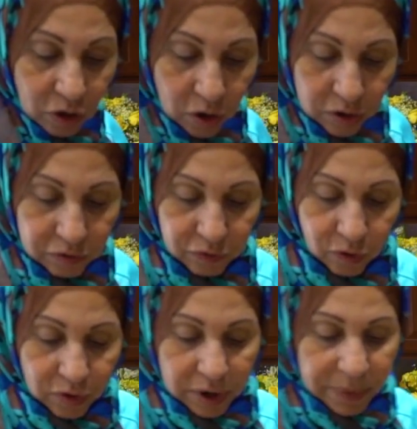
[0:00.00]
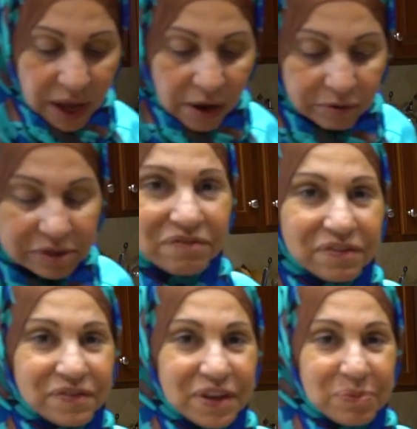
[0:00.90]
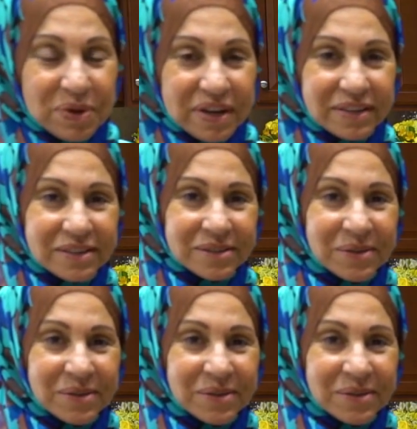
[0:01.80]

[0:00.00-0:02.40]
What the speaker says: cook for about 15 minutes.